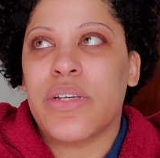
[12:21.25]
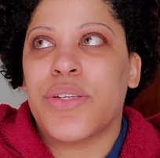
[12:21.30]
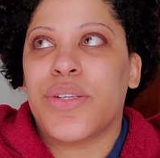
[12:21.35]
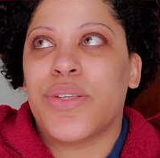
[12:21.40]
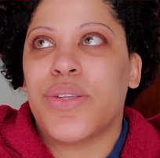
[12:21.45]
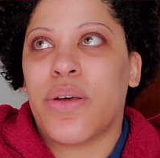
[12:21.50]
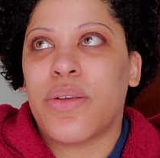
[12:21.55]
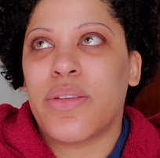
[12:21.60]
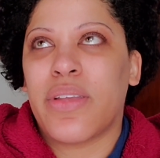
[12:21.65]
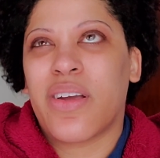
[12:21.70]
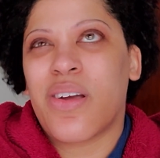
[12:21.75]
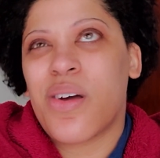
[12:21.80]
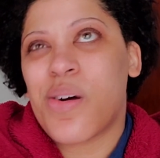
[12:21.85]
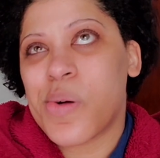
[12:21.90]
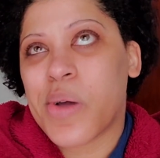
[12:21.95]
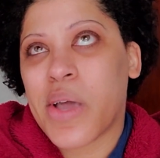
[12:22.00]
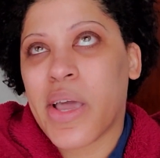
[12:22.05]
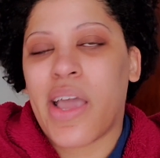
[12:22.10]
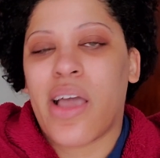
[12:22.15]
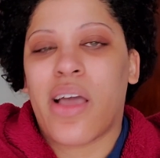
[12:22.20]
So I was like,
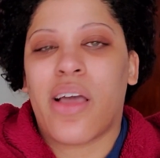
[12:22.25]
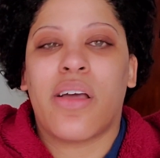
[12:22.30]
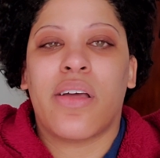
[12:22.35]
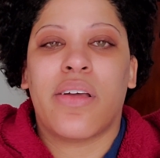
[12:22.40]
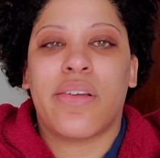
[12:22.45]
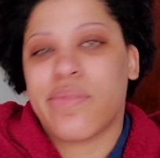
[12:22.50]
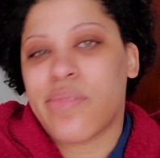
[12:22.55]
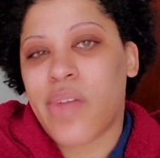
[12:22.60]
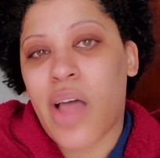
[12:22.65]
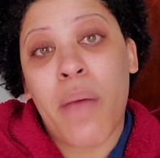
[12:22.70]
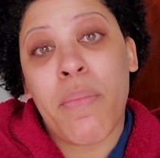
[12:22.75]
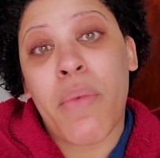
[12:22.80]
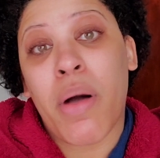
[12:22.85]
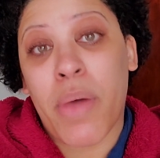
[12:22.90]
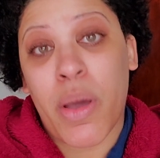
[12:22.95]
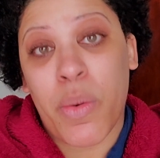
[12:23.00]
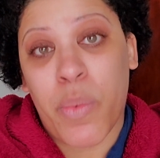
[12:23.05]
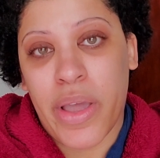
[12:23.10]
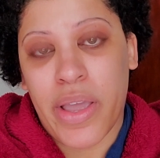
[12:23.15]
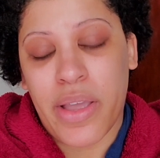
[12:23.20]
okay, I'm on
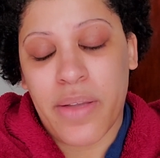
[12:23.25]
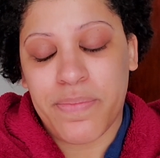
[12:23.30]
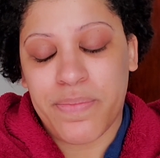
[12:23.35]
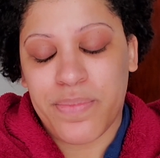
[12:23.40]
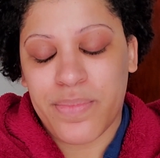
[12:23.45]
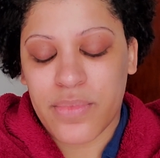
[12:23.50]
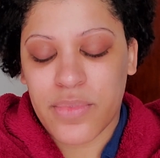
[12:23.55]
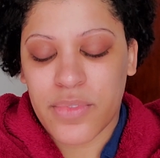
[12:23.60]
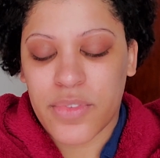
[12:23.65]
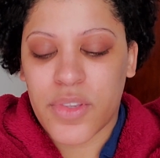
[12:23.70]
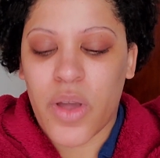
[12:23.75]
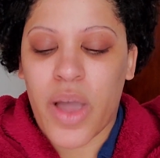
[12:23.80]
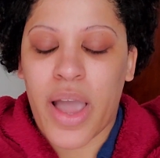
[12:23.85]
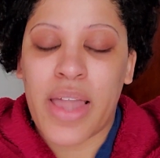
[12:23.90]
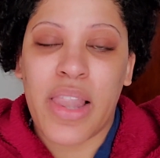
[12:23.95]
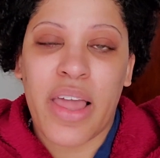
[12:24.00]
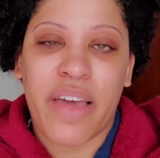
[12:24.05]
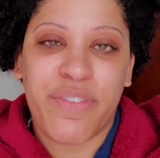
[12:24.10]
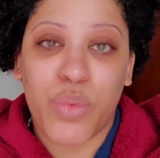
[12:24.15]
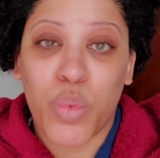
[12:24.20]
my way. So I
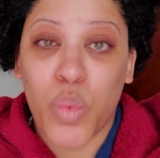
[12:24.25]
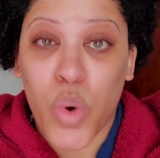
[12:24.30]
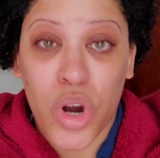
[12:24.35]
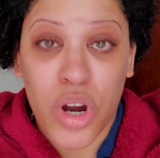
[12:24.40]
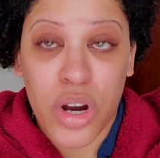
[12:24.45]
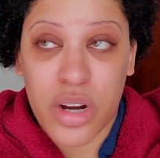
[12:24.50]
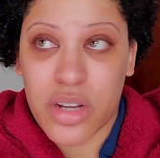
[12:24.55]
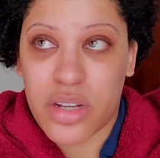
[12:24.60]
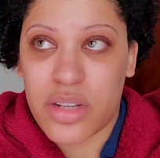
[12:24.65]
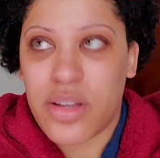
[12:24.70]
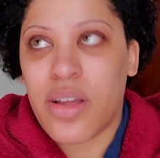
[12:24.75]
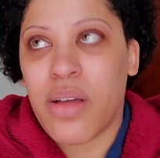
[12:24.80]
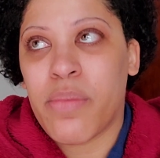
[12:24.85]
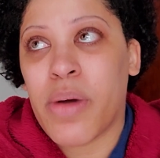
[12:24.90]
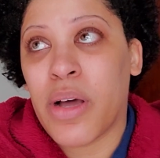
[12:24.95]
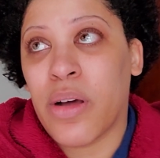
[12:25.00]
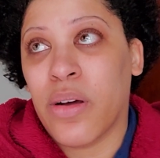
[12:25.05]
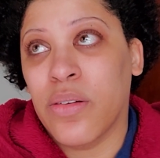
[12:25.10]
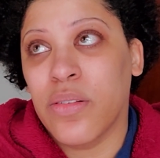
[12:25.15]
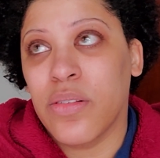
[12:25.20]
left work
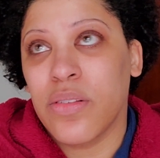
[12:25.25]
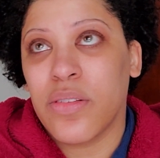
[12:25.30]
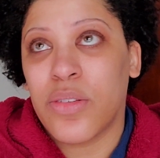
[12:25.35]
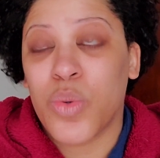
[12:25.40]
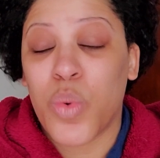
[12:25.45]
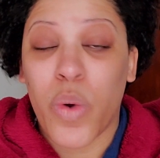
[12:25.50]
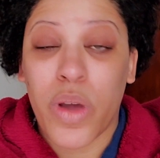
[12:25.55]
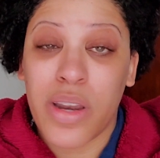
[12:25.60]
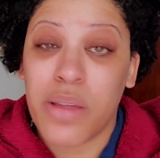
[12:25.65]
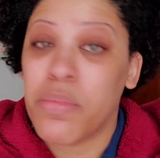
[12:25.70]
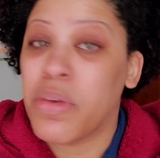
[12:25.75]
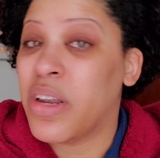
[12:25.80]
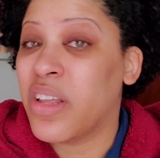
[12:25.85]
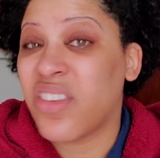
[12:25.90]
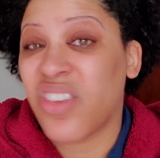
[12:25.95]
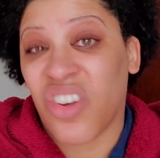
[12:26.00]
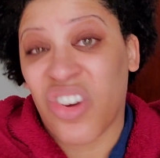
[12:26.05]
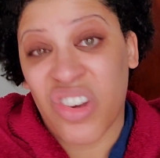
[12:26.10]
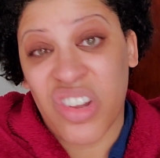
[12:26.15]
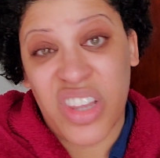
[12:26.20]
about 20
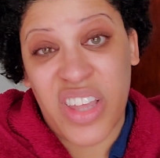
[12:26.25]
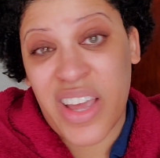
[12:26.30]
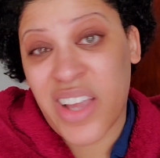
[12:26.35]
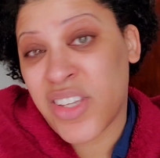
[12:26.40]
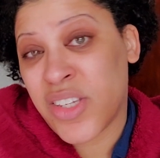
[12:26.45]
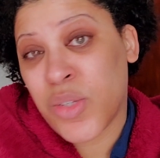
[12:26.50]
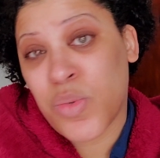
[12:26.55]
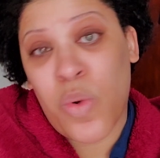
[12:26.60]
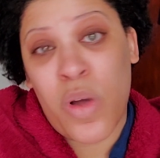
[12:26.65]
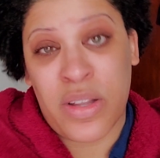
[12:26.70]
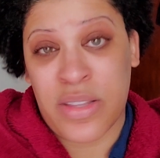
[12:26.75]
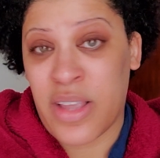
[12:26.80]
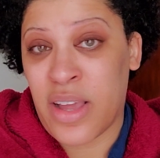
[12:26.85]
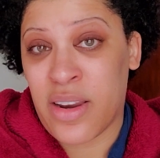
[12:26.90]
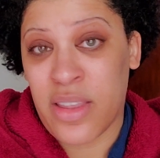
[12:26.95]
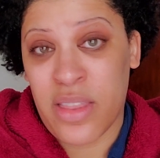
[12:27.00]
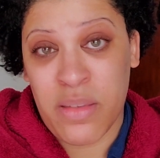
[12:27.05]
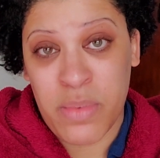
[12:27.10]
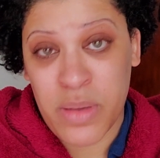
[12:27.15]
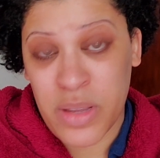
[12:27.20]
minutes early. I just walked out
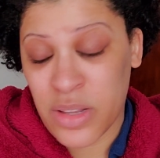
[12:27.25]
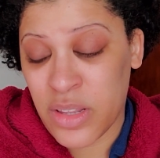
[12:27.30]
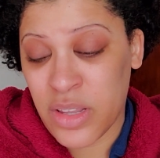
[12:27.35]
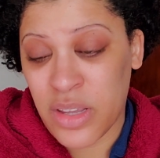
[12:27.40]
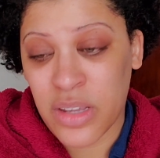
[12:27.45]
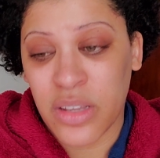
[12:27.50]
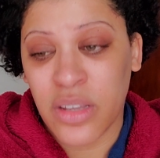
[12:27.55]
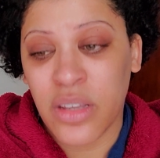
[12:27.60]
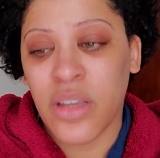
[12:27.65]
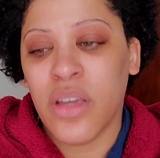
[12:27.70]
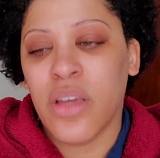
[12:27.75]
of the building.